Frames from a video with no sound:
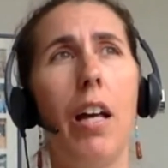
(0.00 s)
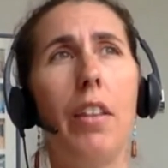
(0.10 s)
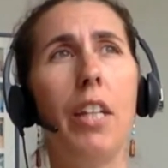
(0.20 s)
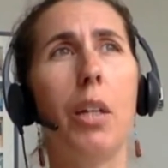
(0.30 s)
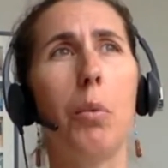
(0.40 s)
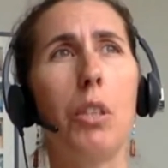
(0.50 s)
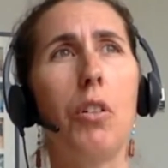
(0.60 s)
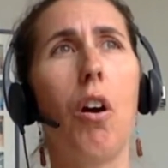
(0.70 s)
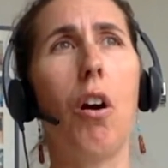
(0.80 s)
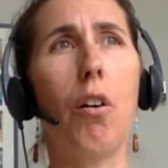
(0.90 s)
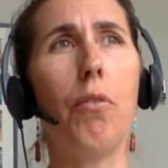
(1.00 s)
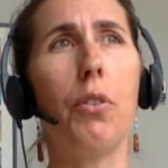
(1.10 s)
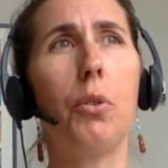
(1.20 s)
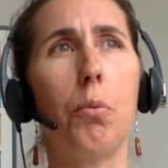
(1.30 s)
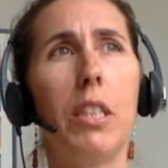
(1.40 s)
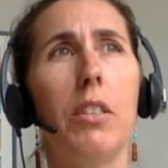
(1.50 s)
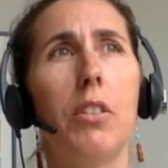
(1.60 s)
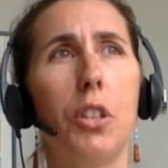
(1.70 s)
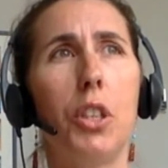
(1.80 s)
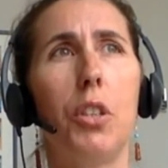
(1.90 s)
I think it was a Harvard
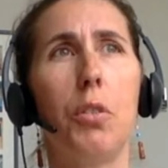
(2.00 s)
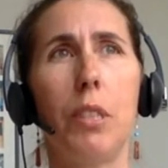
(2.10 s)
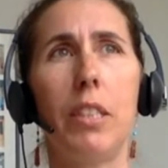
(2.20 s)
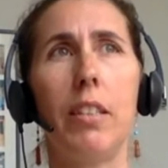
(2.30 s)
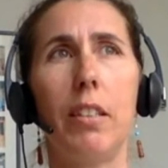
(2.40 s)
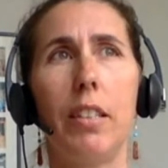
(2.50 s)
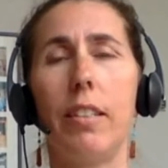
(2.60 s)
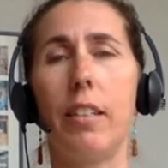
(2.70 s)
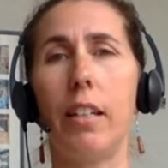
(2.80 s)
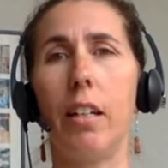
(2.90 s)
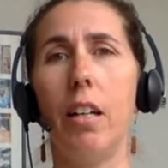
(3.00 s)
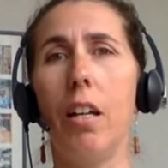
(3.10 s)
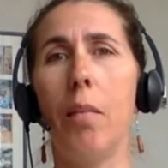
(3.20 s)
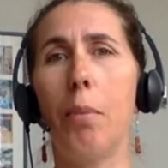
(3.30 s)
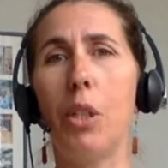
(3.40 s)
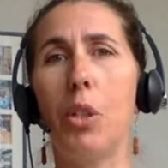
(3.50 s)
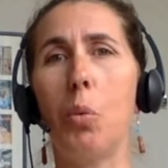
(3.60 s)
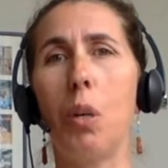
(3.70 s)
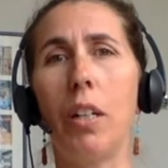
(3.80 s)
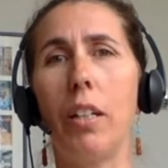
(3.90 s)
researcher recently said by
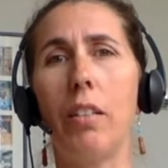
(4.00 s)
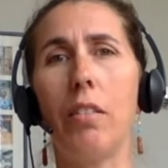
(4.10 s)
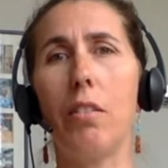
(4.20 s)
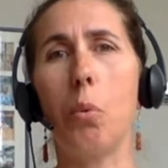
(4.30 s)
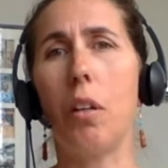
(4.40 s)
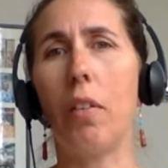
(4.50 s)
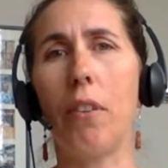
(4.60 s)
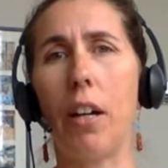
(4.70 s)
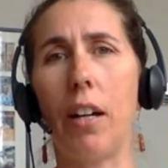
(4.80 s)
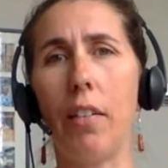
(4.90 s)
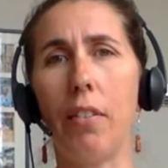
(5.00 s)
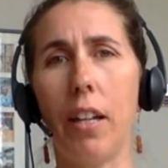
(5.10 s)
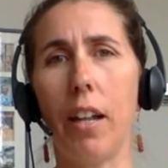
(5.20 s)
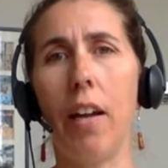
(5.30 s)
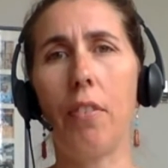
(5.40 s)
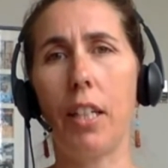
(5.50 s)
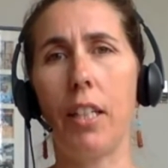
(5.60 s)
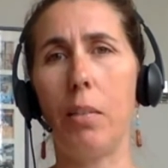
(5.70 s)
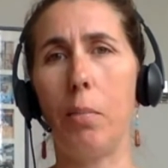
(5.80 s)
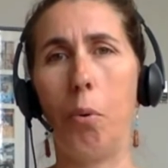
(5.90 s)
2025, then half the
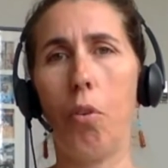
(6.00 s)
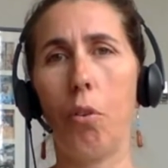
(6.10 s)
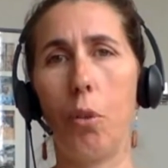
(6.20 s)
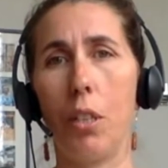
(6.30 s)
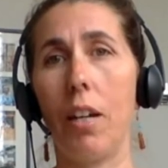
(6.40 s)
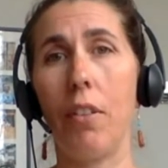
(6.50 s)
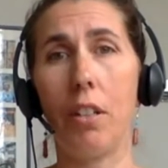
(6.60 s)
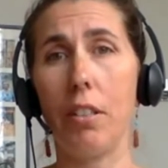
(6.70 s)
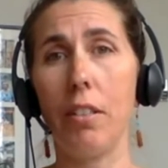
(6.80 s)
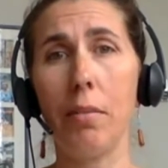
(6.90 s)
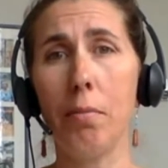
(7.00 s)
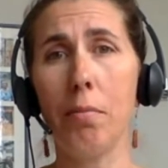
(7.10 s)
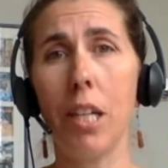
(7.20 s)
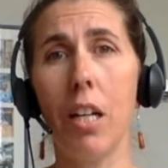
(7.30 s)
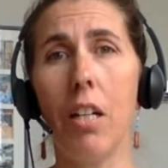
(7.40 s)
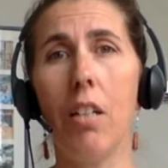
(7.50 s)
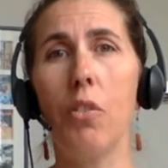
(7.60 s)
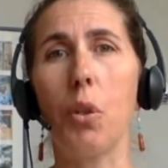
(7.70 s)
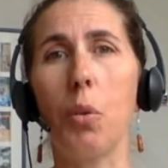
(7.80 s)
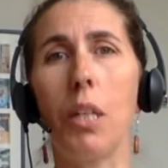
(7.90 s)
kids born are going to have autism.
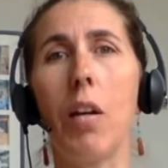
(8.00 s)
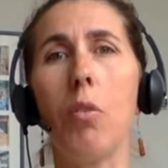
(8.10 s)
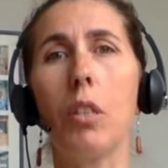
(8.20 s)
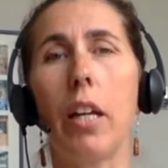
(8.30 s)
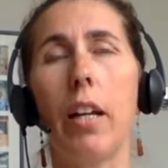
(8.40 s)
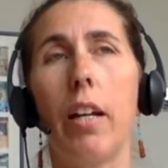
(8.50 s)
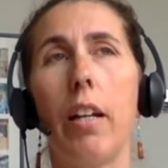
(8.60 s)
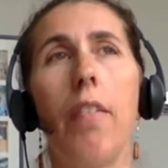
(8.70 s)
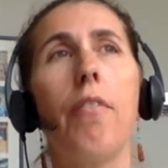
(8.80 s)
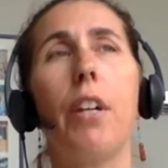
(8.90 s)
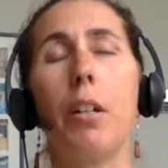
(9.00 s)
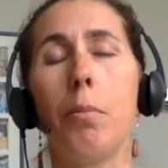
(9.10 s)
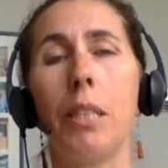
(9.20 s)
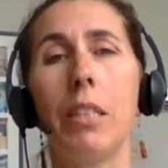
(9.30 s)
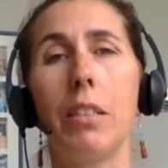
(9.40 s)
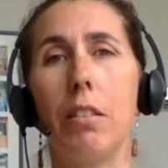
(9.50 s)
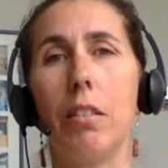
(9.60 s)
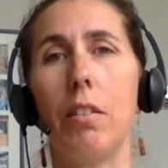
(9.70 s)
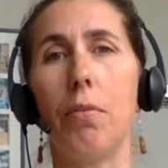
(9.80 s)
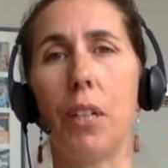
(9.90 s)
So we're now looking at
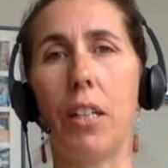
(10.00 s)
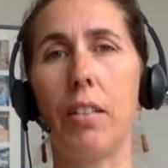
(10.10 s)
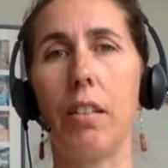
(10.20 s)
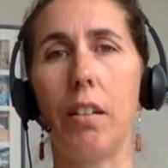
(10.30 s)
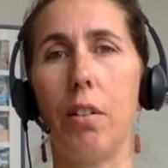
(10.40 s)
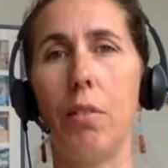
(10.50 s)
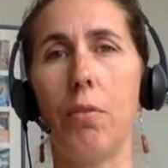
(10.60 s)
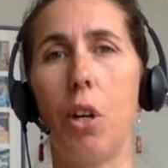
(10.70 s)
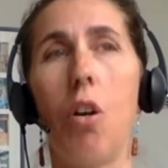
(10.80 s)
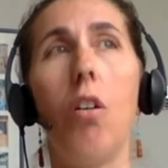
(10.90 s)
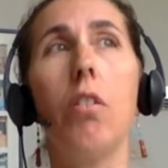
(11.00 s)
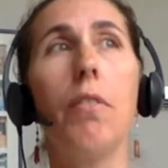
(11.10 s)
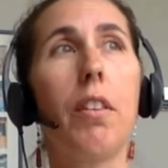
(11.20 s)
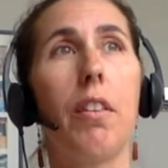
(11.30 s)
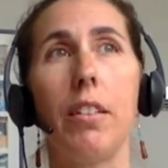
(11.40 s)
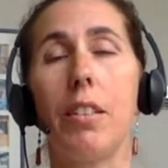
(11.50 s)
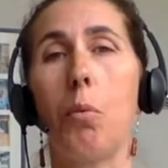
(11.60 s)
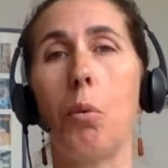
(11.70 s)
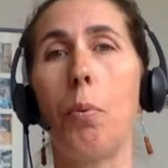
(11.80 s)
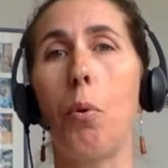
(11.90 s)
environmental effects of all of the things
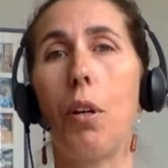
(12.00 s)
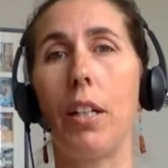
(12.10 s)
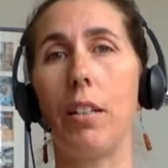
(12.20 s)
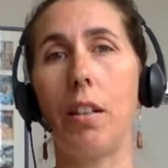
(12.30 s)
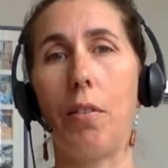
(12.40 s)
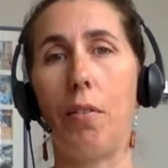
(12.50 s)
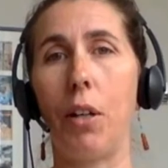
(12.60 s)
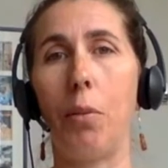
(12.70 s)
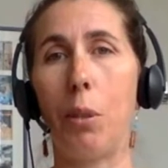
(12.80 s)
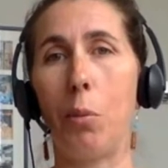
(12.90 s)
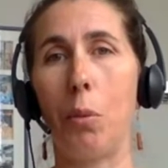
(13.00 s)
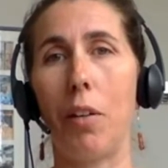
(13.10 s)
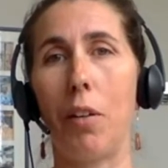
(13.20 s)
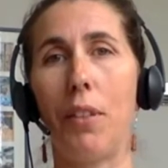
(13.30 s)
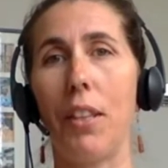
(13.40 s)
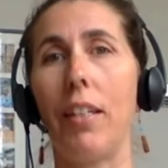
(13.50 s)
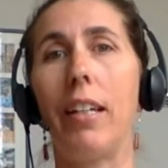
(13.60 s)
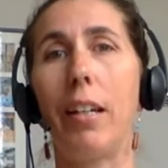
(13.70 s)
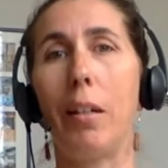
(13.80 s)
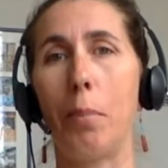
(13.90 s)
that we're pouring into the environment without even
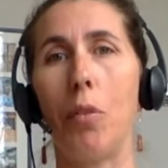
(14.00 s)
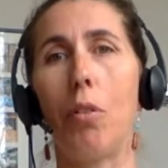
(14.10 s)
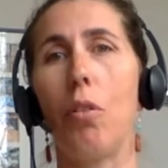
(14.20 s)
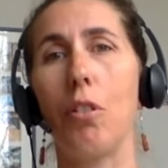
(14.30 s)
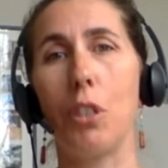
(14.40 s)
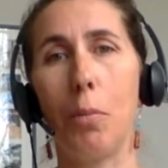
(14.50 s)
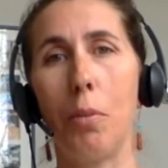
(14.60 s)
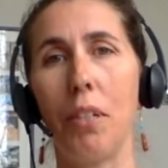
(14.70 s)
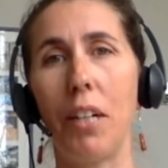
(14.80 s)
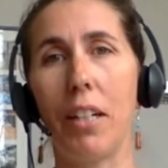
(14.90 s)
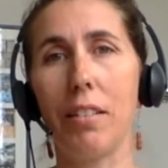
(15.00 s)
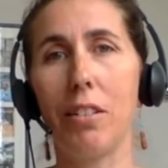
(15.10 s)
thinking about the long-term effects.